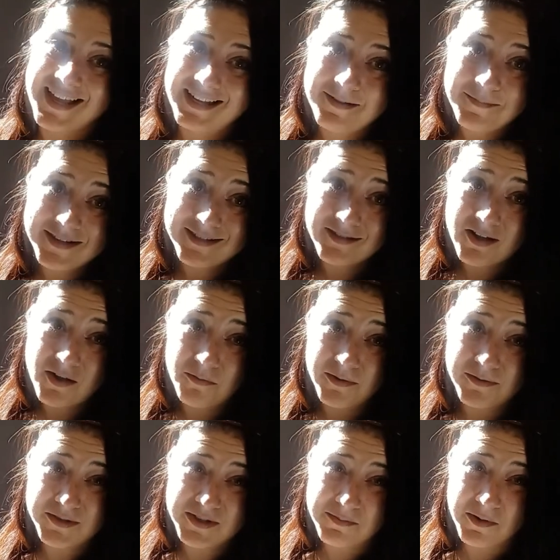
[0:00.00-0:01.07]
enemy's not
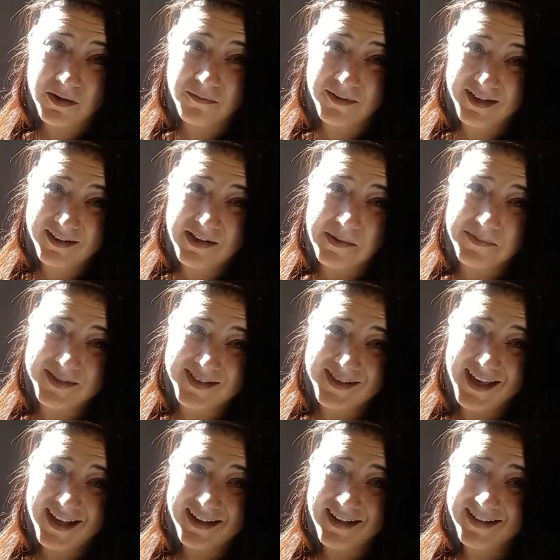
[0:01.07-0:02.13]
real smart when it comes to
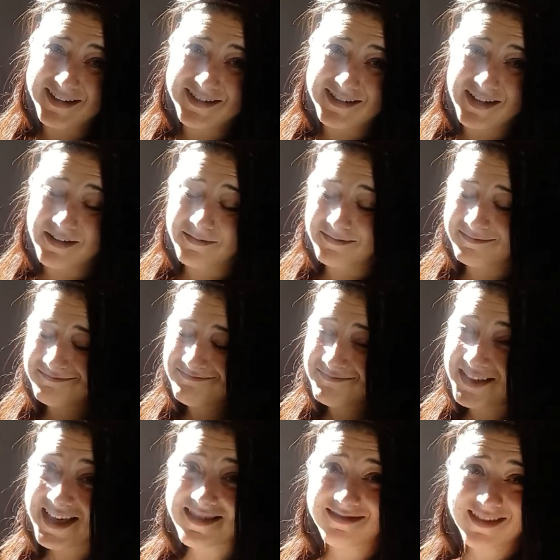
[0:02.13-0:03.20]
that kind of stuff.
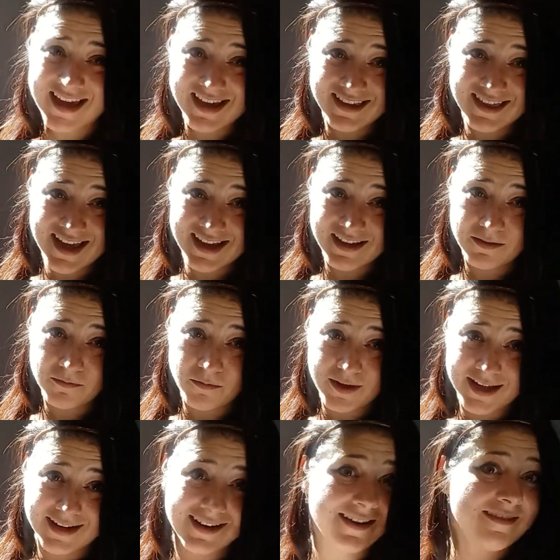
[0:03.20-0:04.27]
They think they can
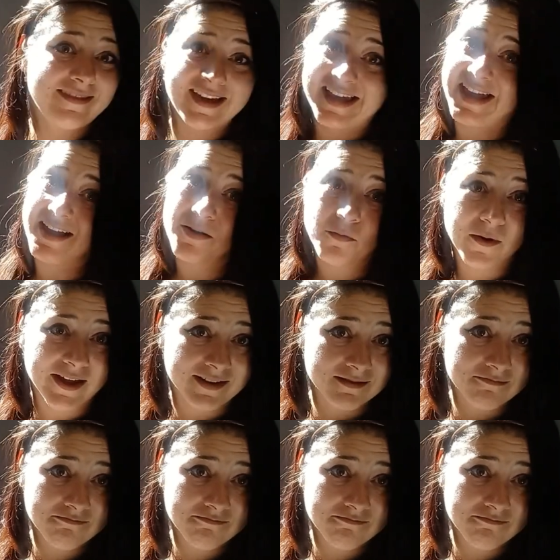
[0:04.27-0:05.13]
win, they can't win.